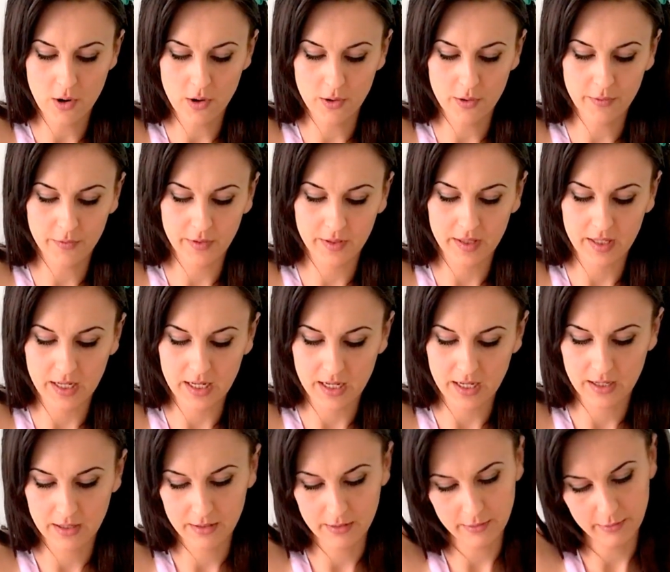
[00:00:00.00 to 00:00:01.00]
over
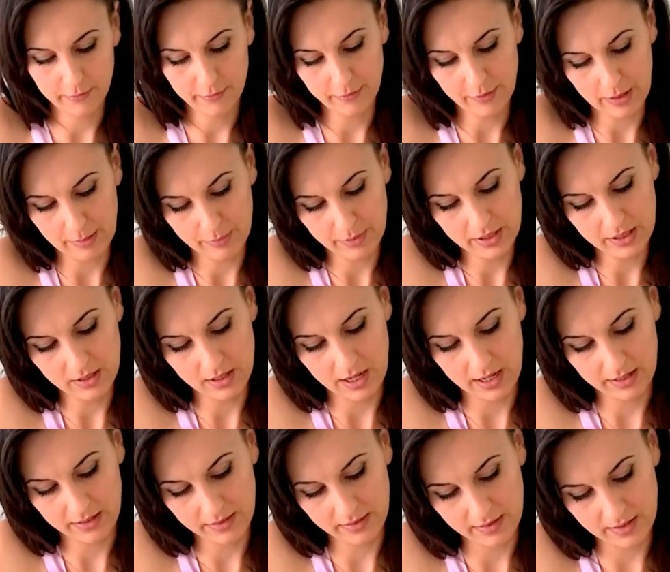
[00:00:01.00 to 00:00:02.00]
the fabric
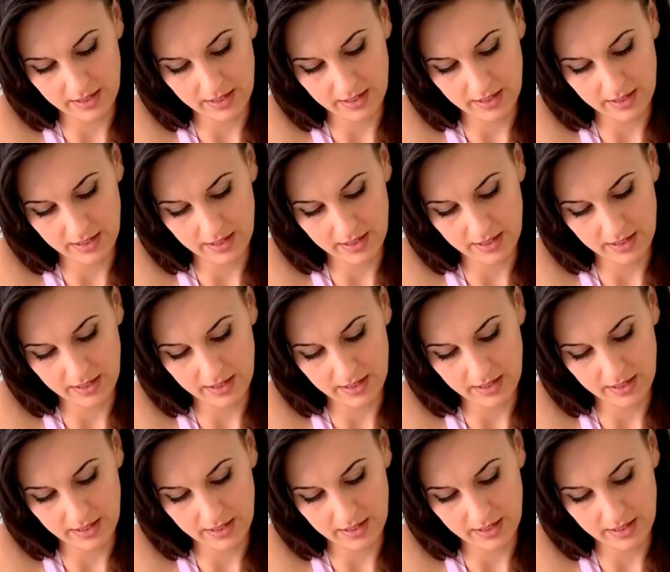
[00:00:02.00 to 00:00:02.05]
like